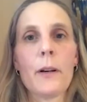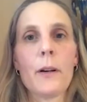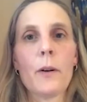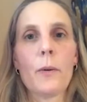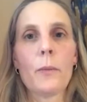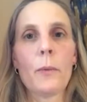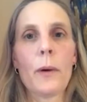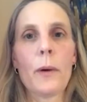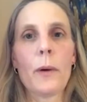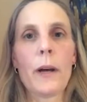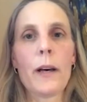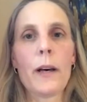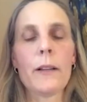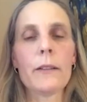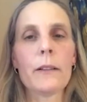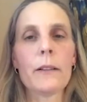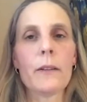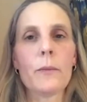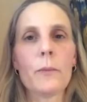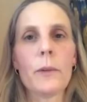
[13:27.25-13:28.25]

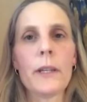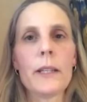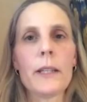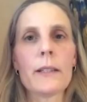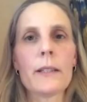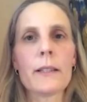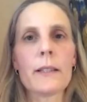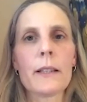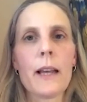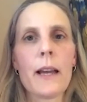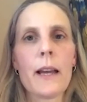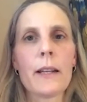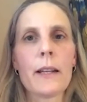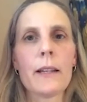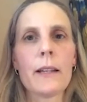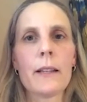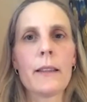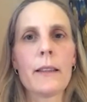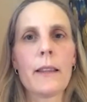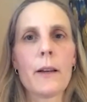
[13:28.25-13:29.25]
Well, we
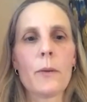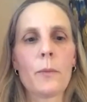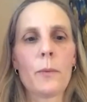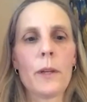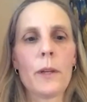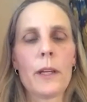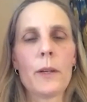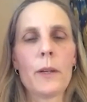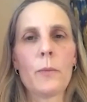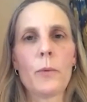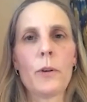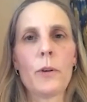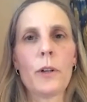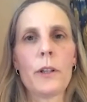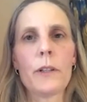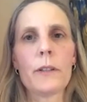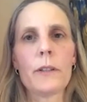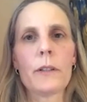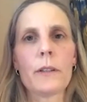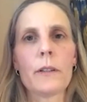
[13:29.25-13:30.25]
decided that we
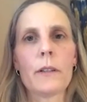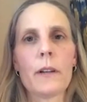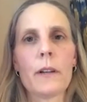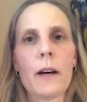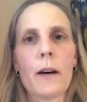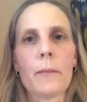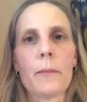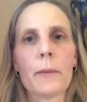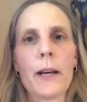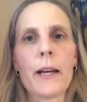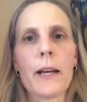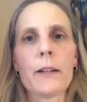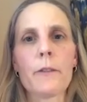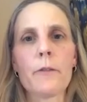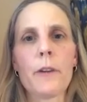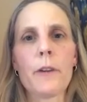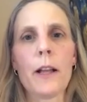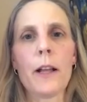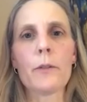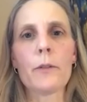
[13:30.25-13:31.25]
would kind of
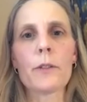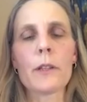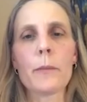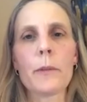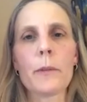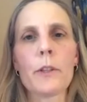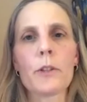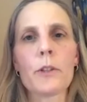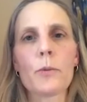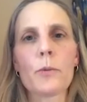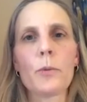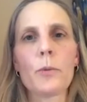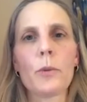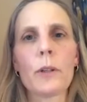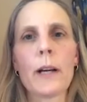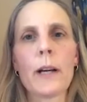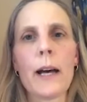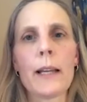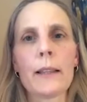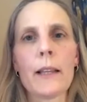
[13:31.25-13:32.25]
follow some of the school
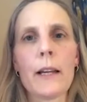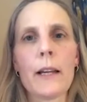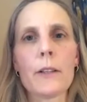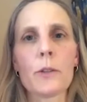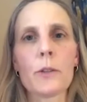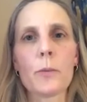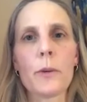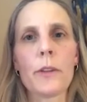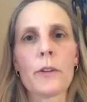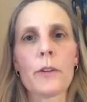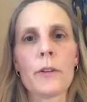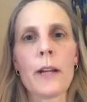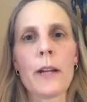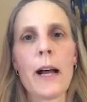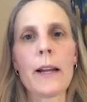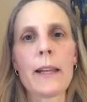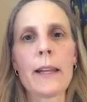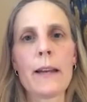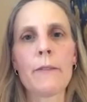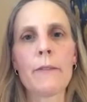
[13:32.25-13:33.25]
guidelines where they're
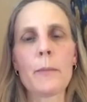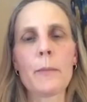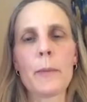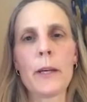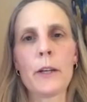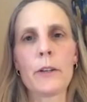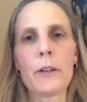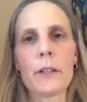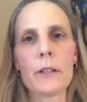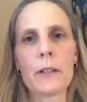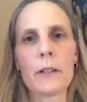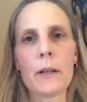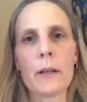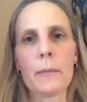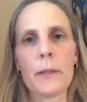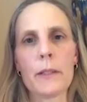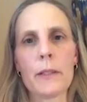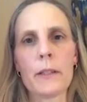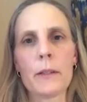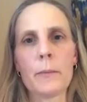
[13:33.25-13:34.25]
not having parents come
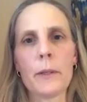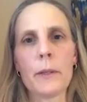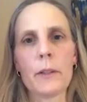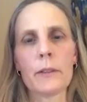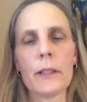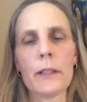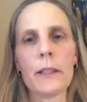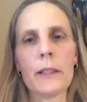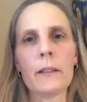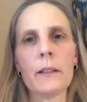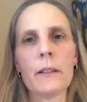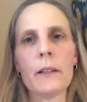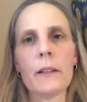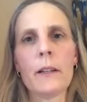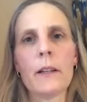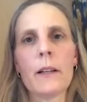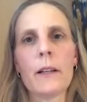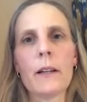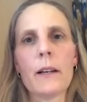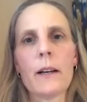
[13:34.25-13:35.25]
into the building.
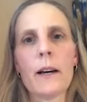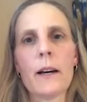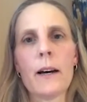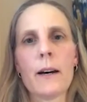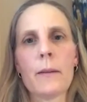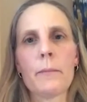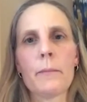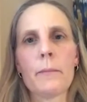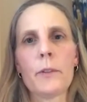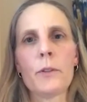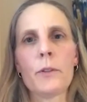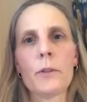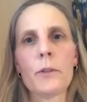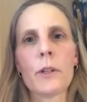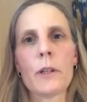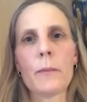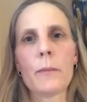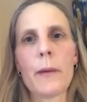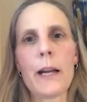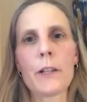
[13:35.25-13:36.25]
You
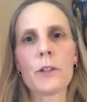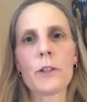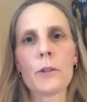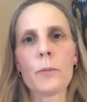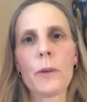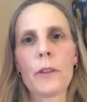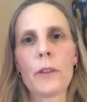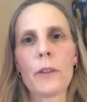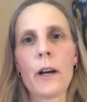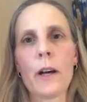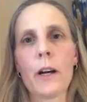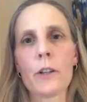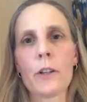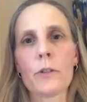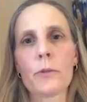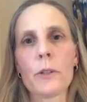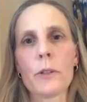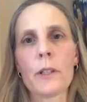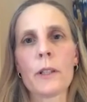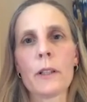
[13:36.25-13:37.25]
can imagine with
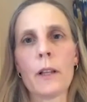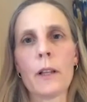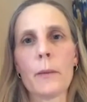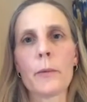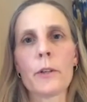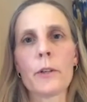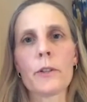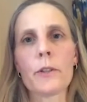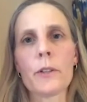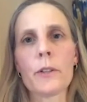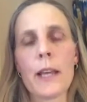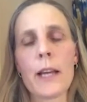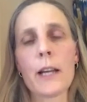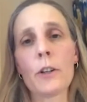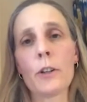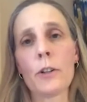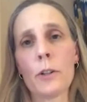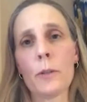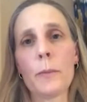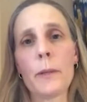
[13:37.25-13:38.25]
100 clubbers, that
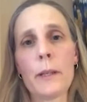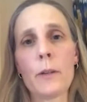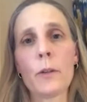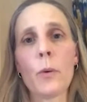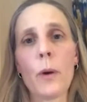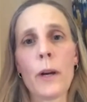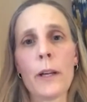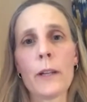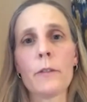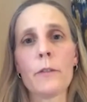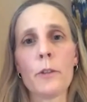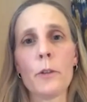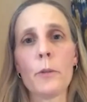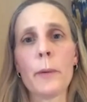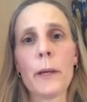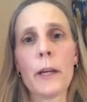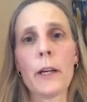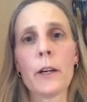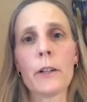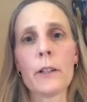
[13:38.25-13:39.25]
could be quite a few
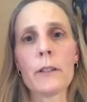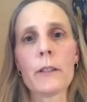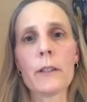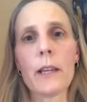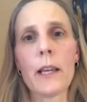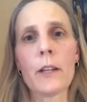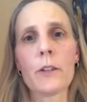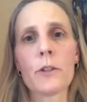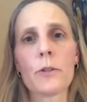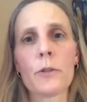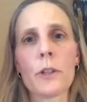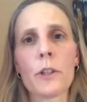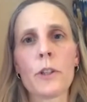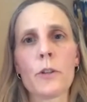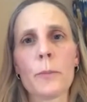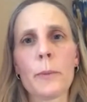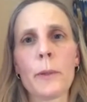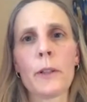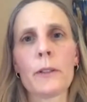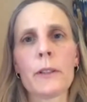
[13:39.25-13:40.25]
parents entering
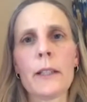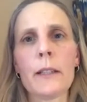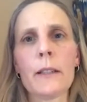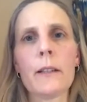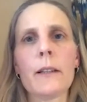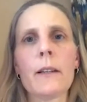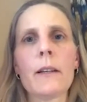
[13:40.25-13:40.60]
your building.